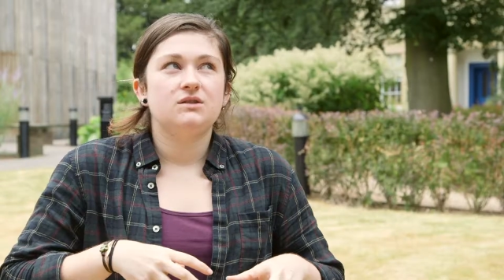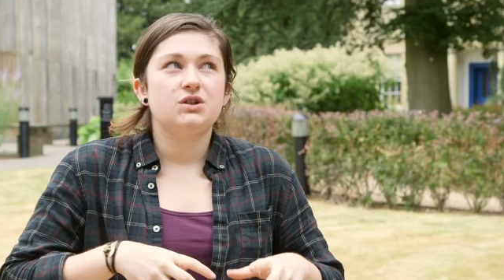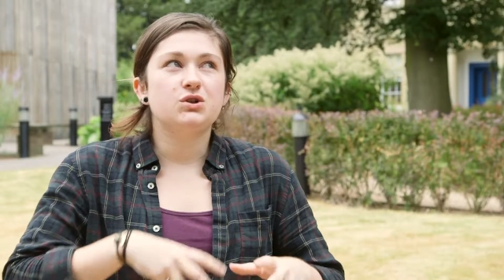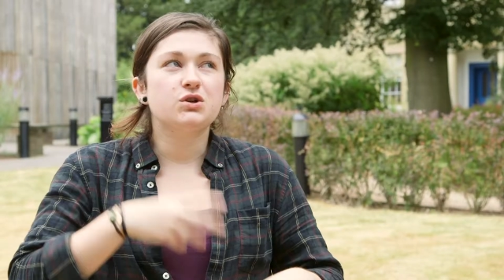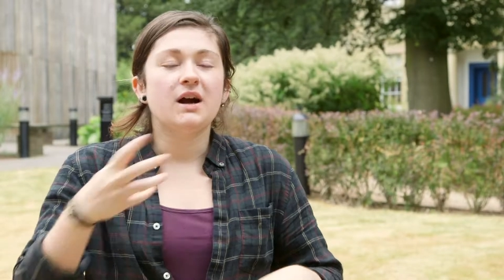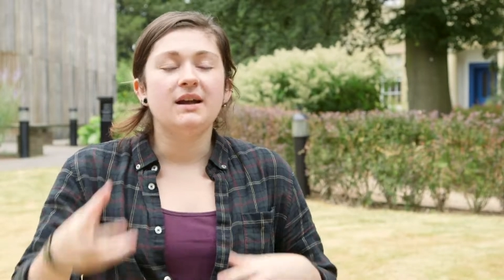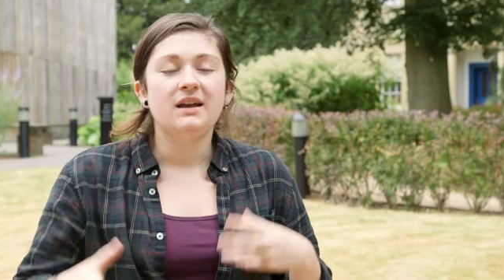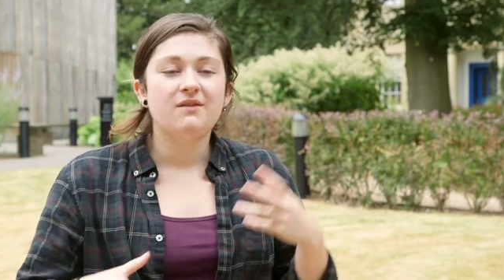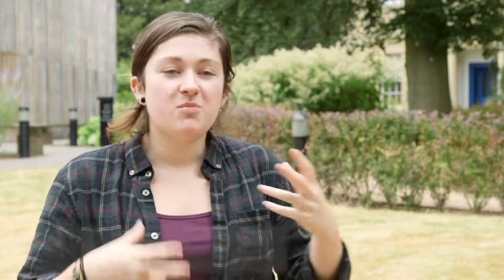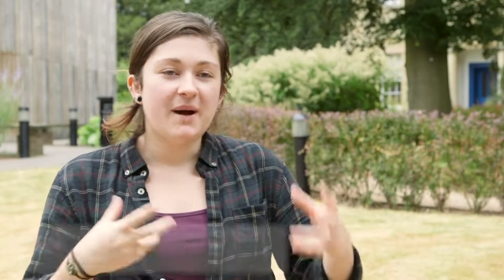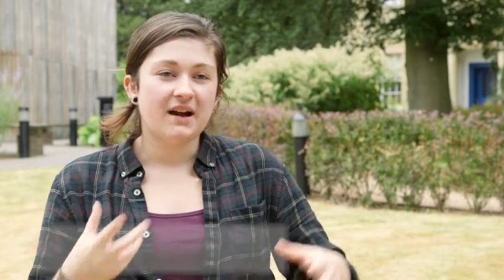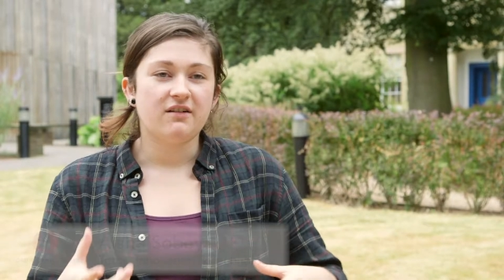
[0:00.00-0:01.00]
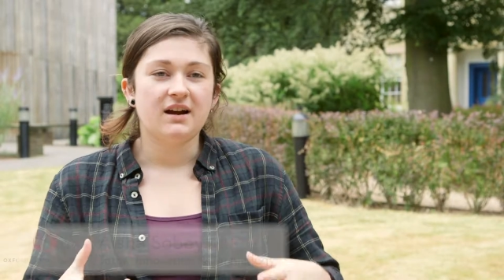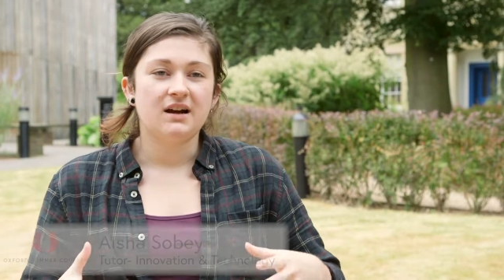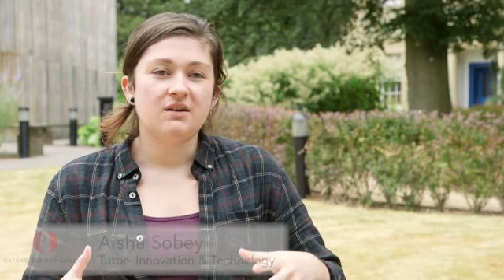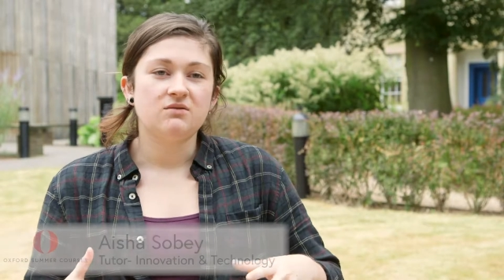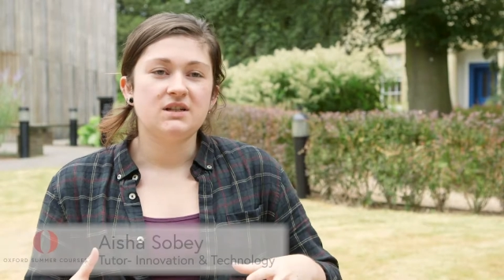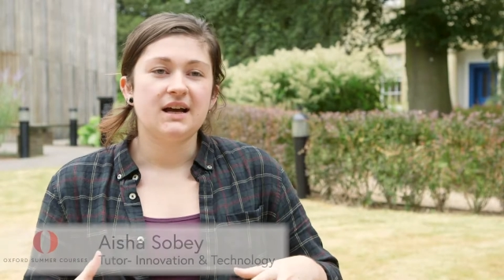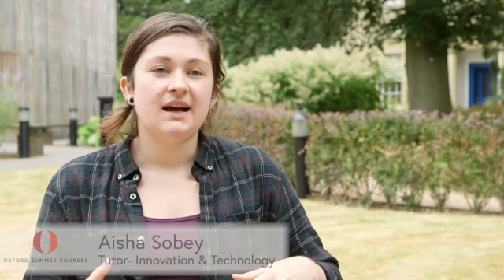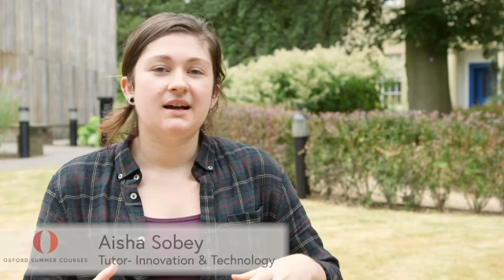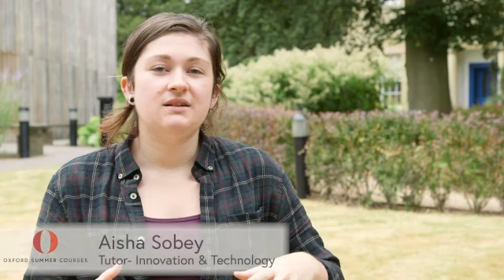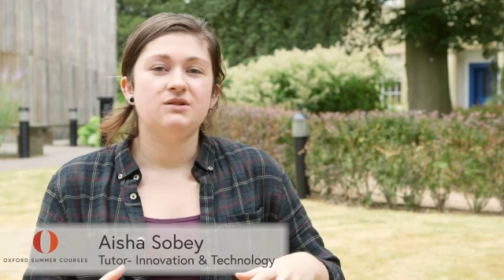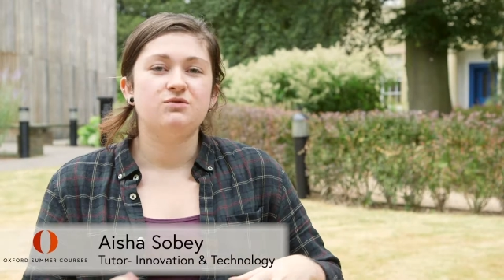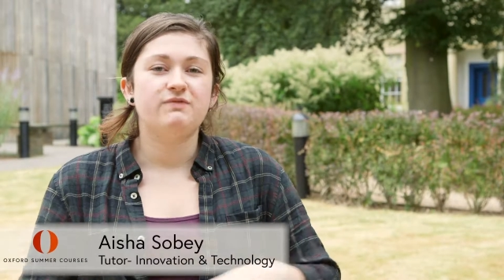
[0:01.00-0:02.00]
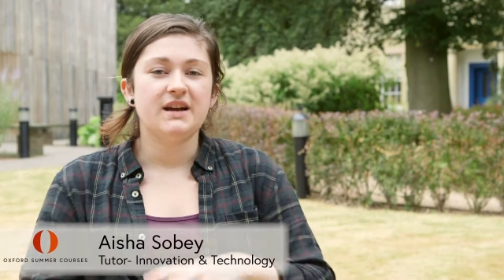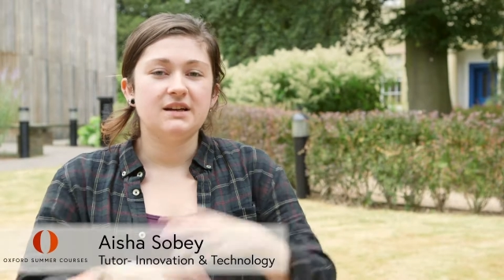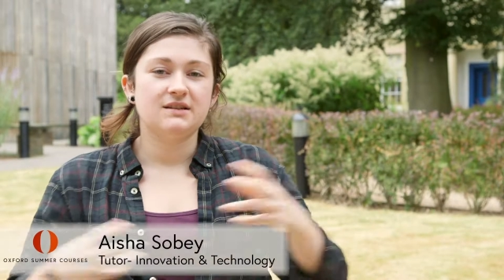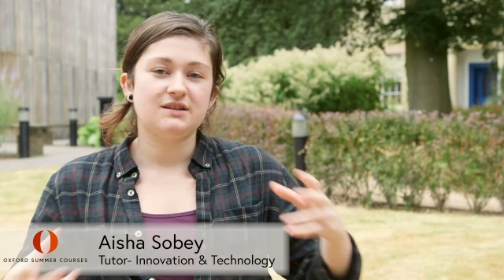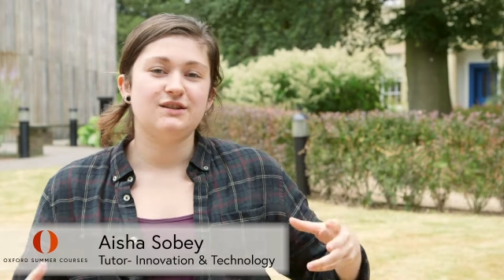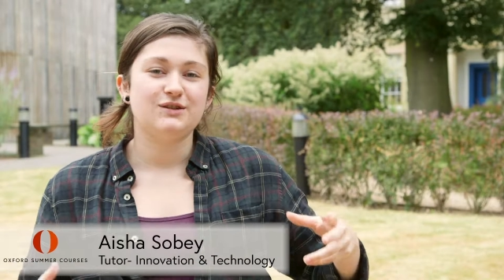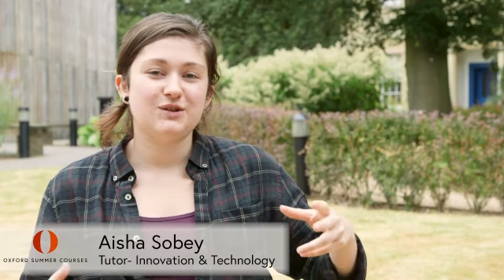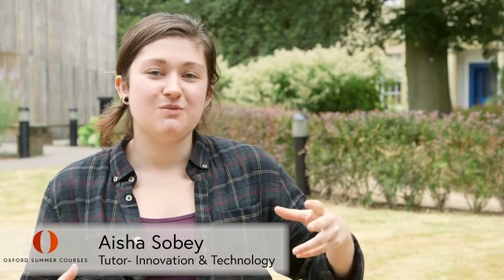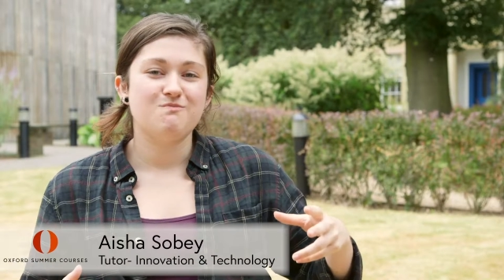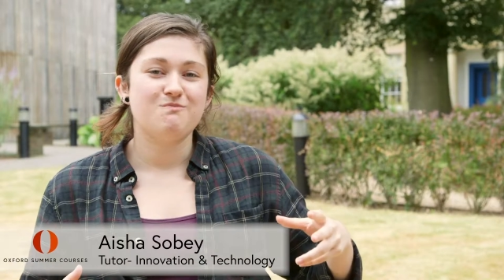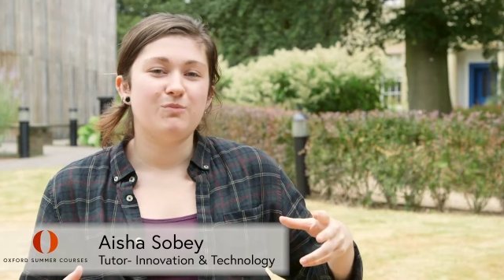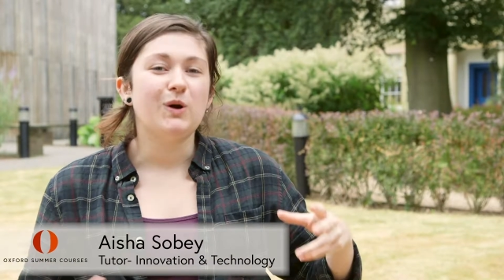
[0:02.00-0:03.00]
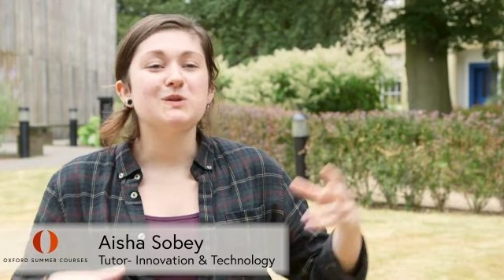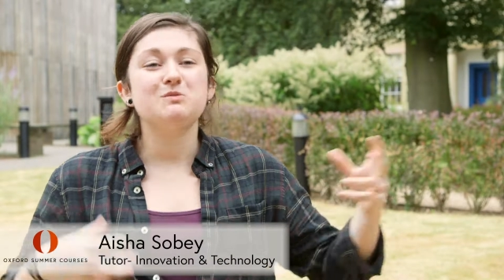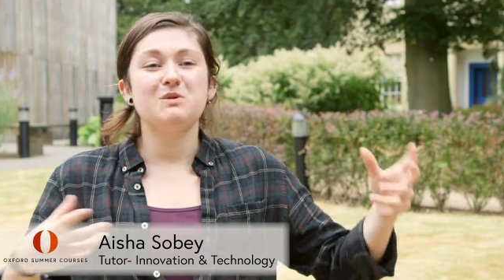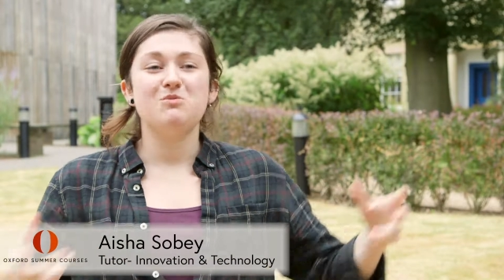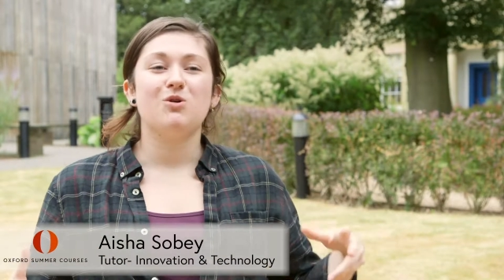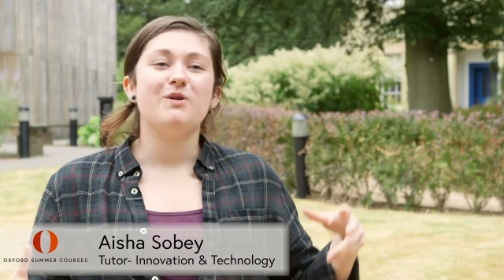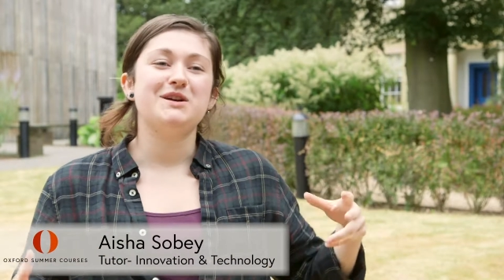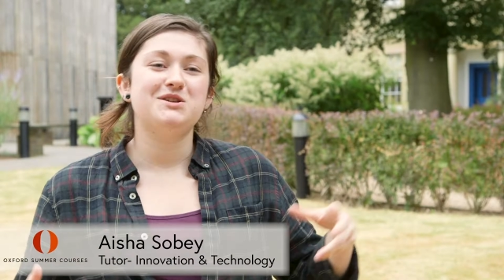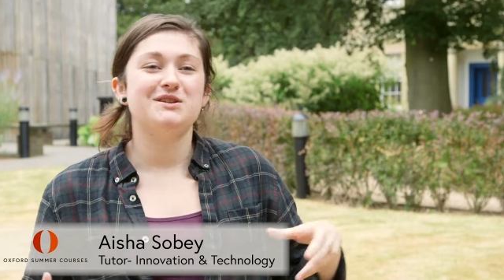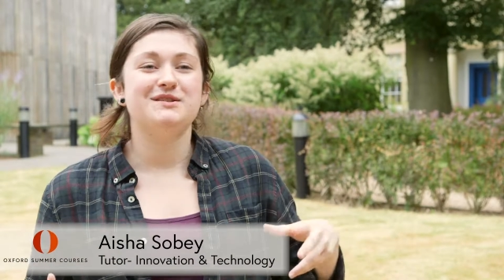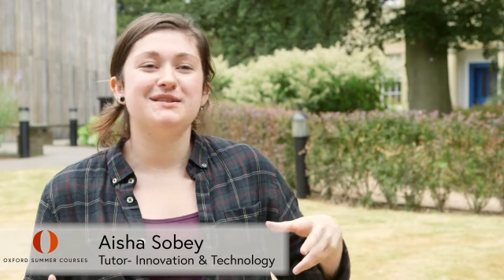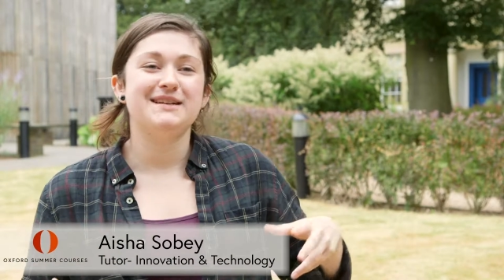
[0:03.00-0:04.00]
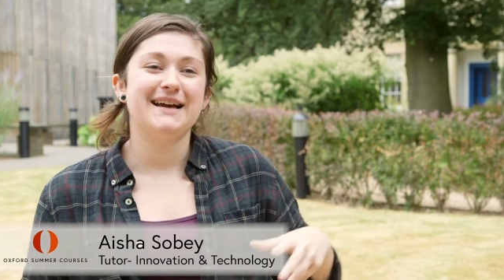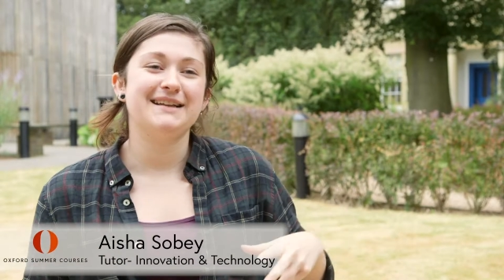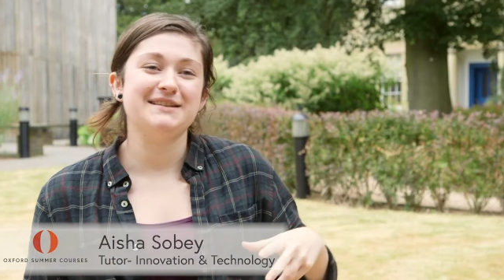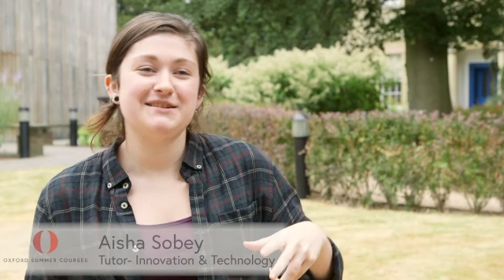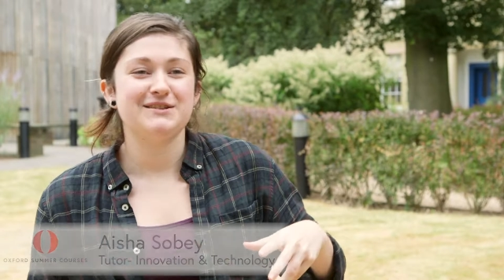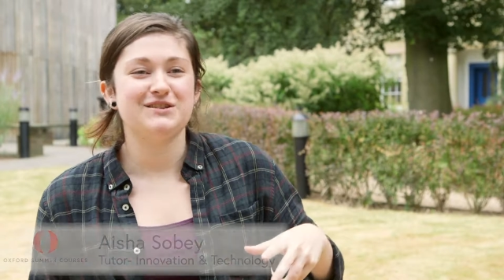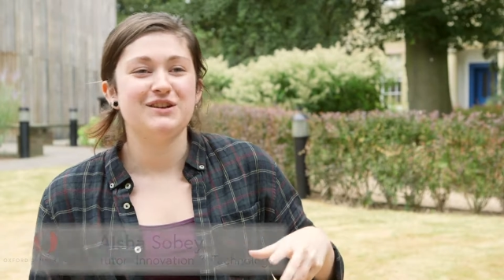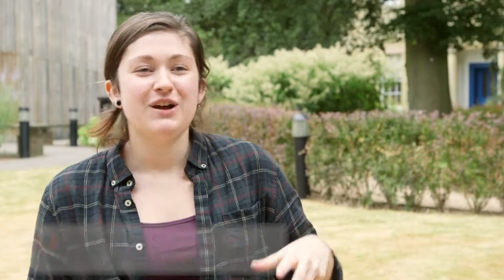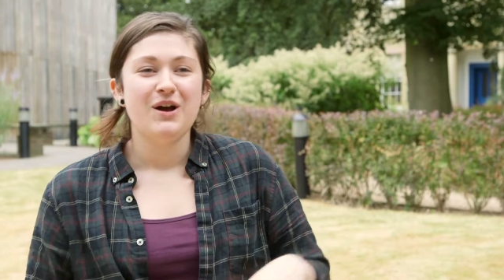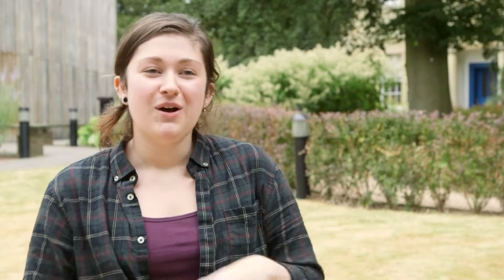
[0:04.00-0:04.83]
to try and give a background and raise some possibly more questions than answers